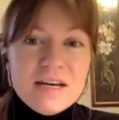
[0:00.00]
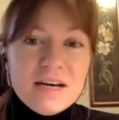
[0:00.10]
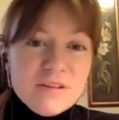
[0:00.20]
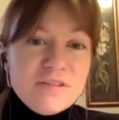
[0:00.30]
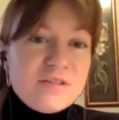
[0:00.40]

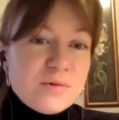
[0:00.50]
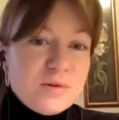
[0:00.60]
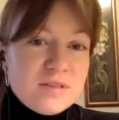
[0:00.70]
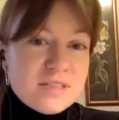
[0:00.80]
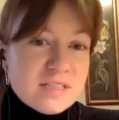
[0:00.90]
I
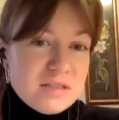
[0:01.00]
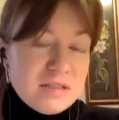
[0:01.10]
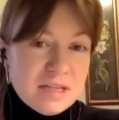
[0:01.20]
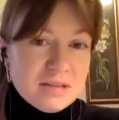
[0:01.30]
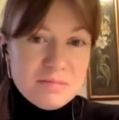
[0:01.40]
thought that
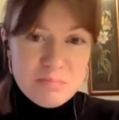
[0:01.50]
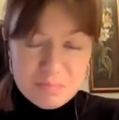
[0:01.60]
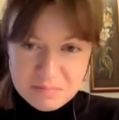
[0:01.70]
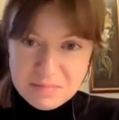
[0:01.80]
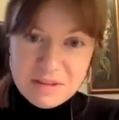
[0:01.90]
like
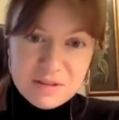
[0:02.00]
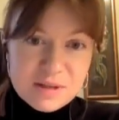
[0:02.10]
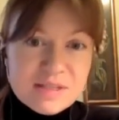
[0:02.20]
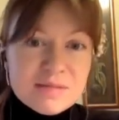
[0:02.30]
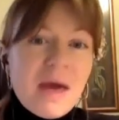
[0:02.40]
there
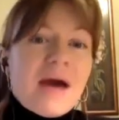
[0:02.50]
is some